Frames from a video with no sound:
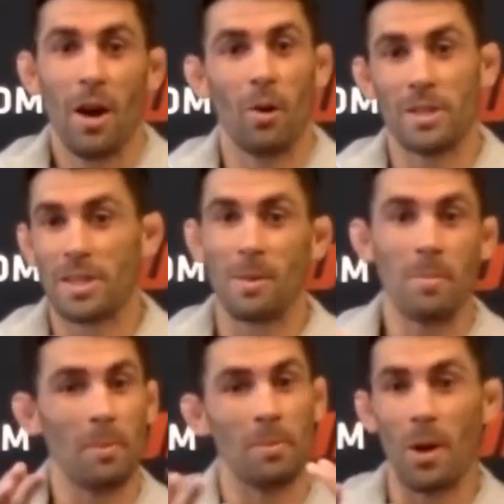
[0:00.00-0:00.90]
or it's going
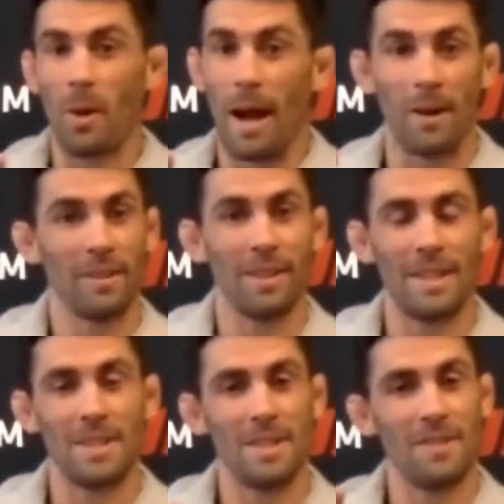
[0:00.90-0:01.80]
to be a blowout.
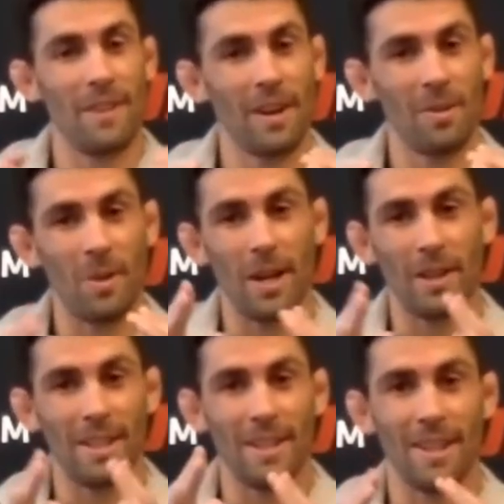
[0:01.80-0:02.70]
It's very
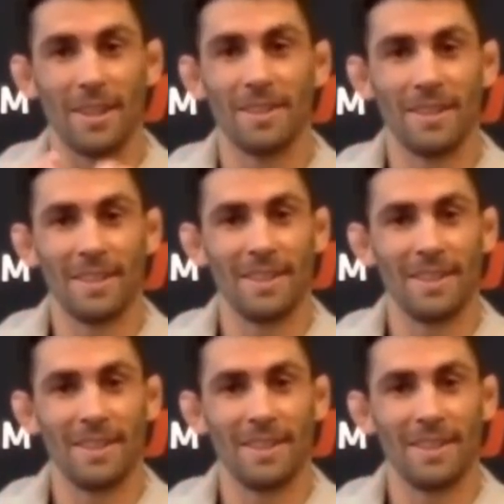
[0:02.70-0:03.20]
rarely, you know,